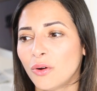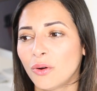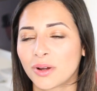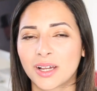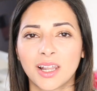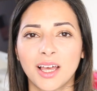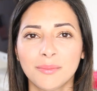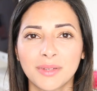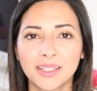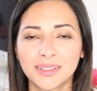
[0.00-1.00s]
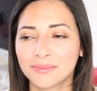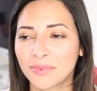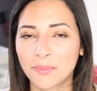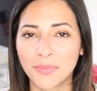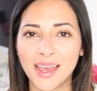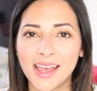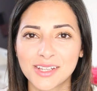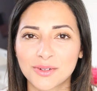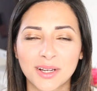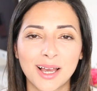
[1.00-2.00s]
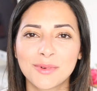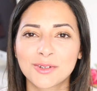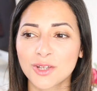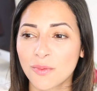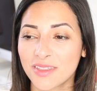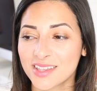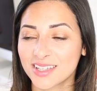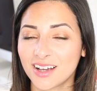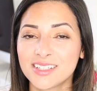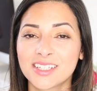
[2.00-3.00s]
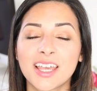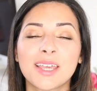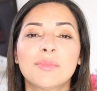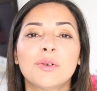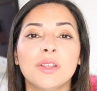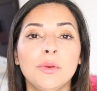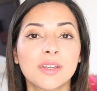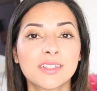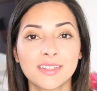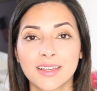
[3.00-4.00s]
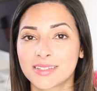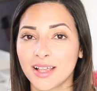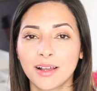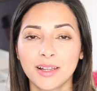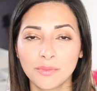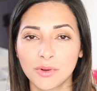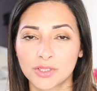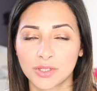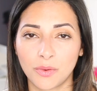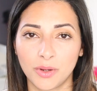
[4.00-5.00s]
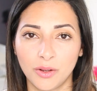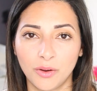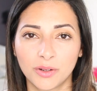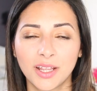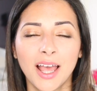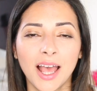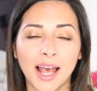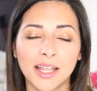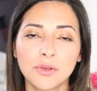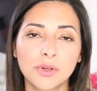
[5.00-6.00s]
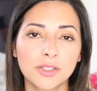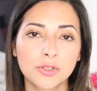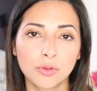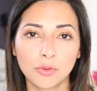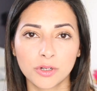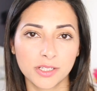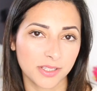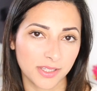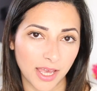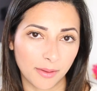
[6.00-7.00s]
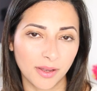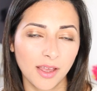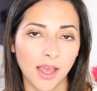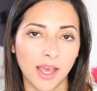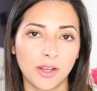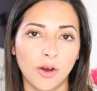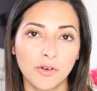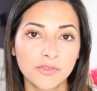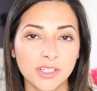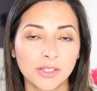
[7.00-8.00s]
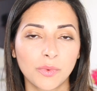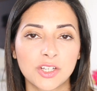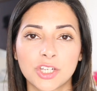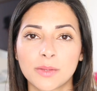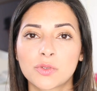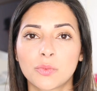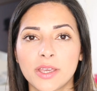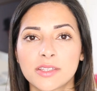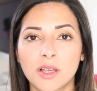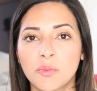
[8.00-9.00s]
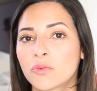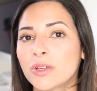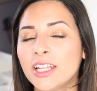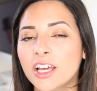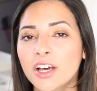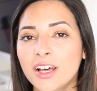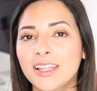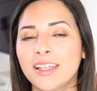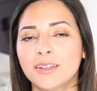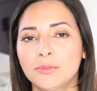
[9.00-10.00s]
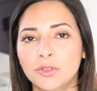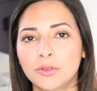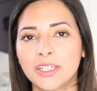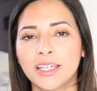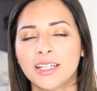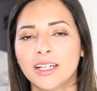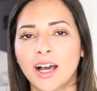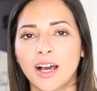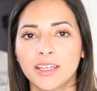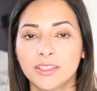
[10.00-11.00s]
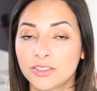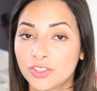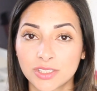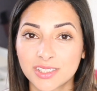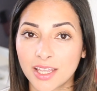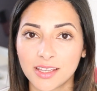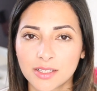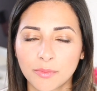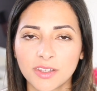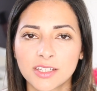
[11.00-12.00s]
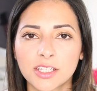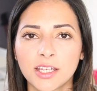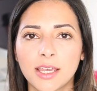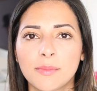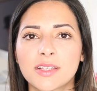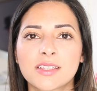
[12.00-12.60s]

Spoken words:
or climbing the bed or climbing on top of their side table, you can see exactly what's going on and you can talk to them. And often when James wakes up really early in the morning, I just say something to him